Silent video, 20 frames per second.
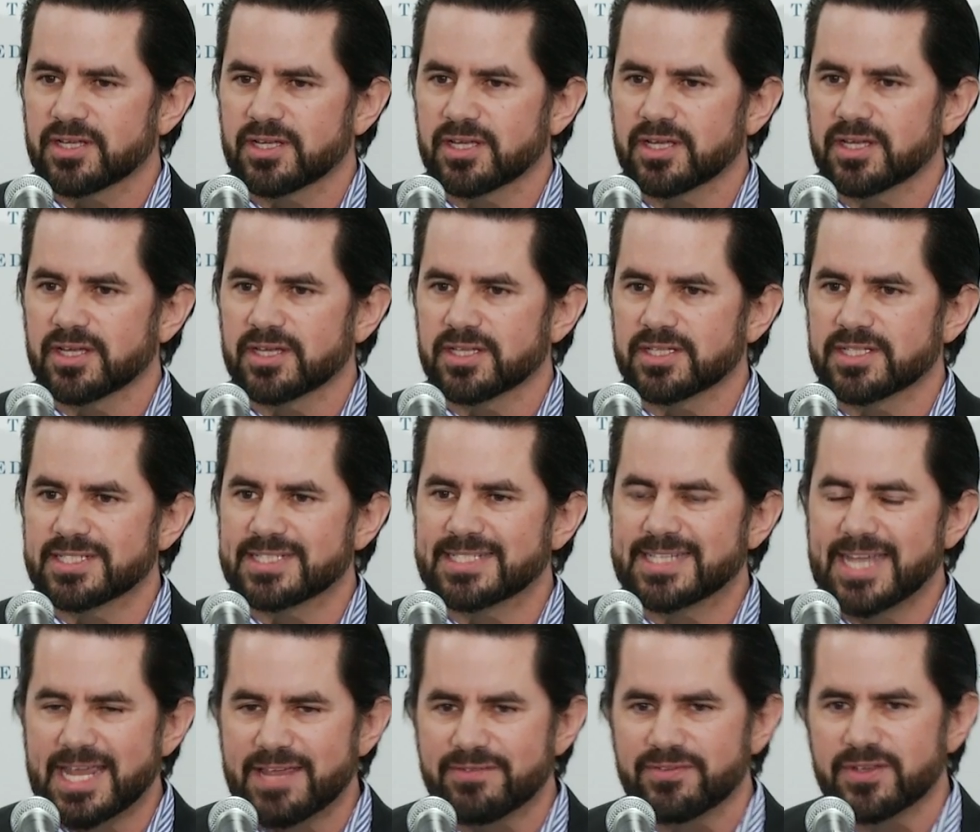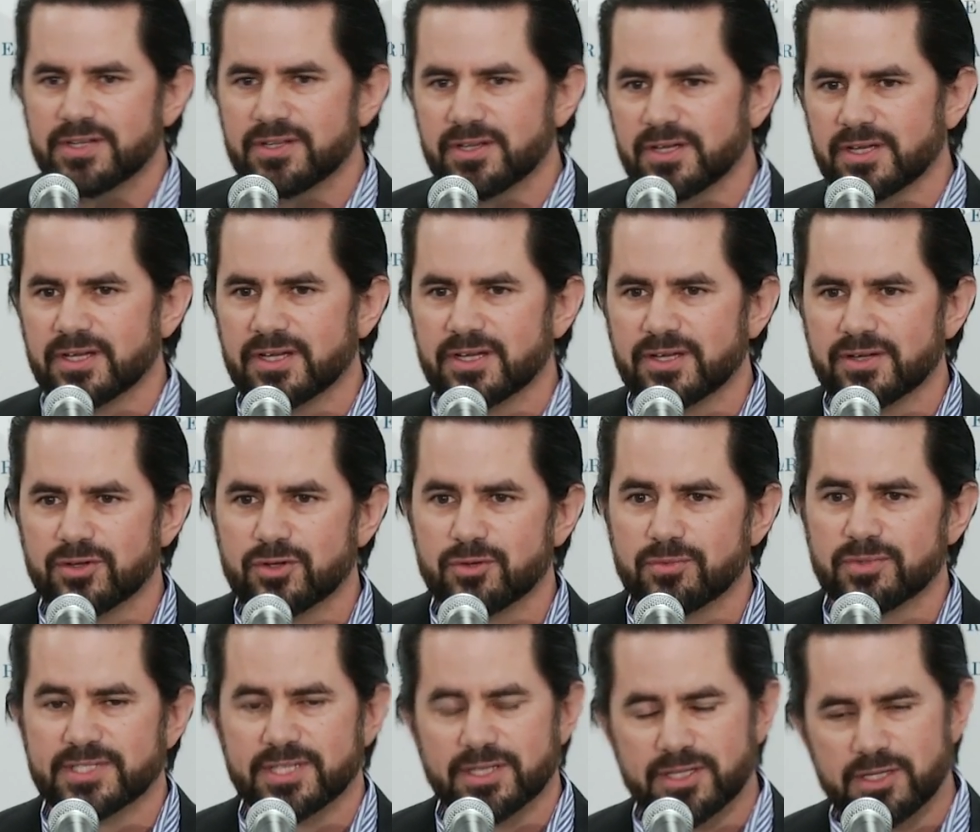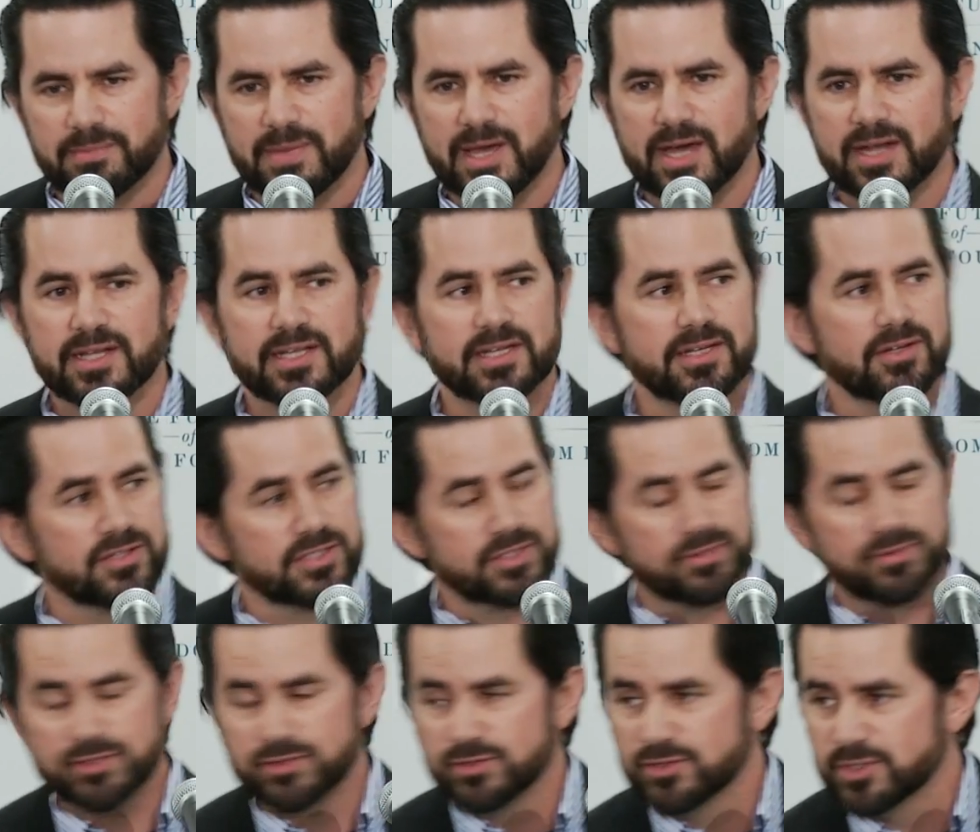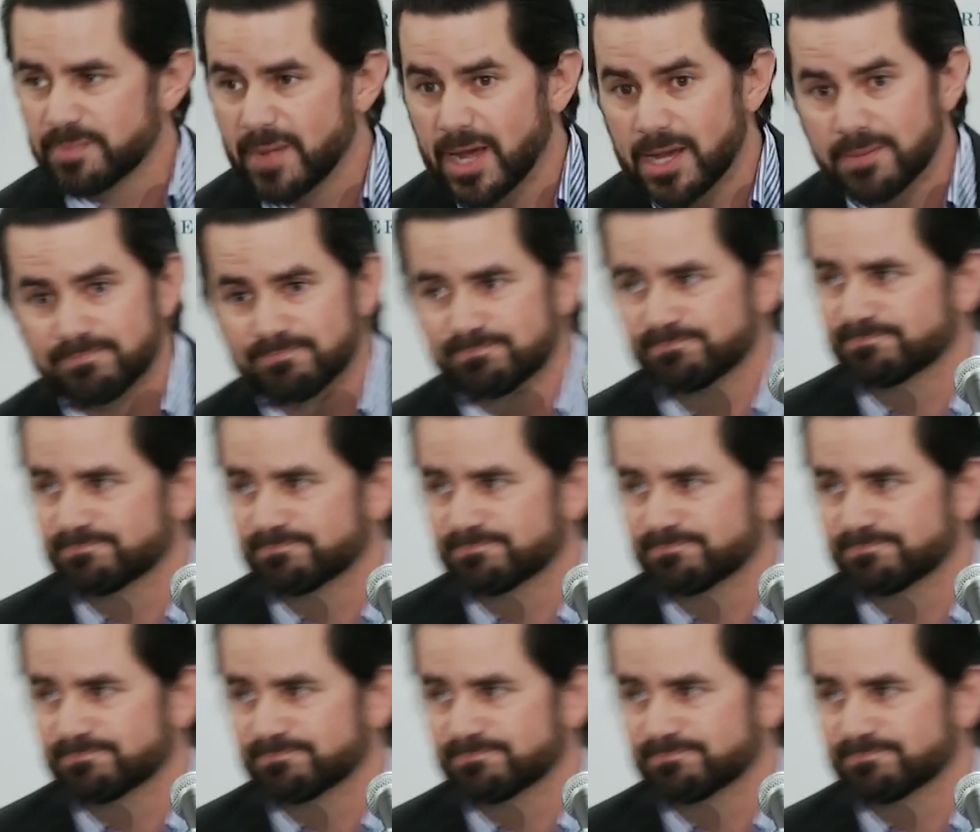uh, David, uh, who will tell you about it and also introduce Bob.